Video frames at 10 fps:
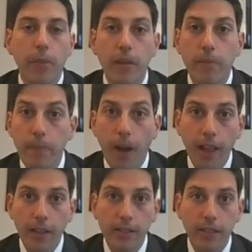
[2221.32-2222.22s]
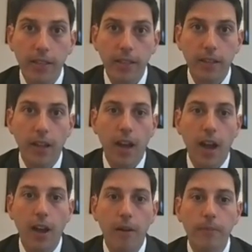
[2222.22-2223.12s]
But by policy,
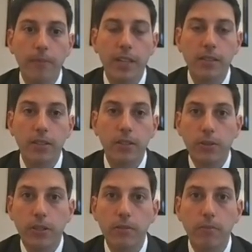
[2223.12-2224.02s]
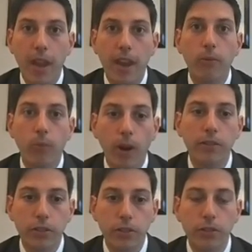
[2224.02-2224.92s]
institutions may
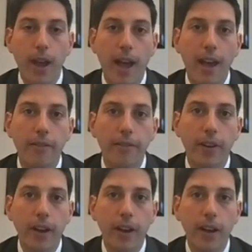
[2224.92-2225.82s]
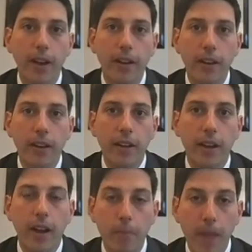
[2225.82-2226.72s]
want to have
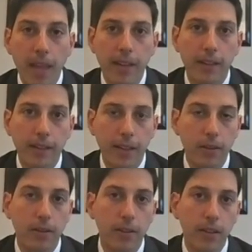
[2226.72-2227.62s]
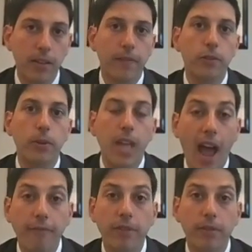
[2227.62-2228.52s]
a mandate that certain individuals
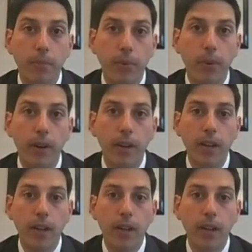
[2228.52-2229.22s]
have to report